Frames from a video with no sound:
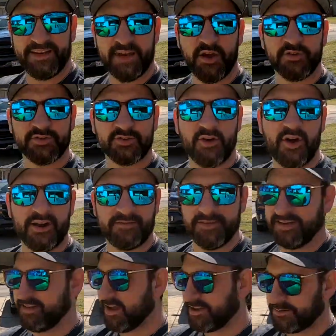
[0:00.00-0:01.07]
if he knows or not. If
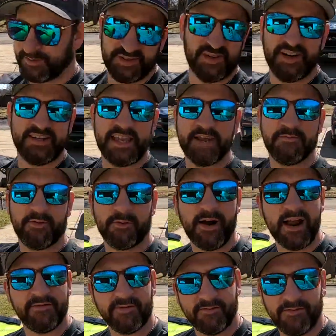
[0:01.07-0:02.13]
he does, we're still gonna take him for a
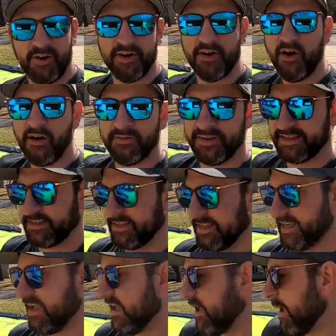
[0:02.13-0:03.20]
ride for fun,
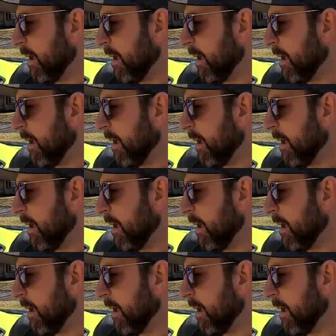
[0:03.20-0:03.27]
obviously.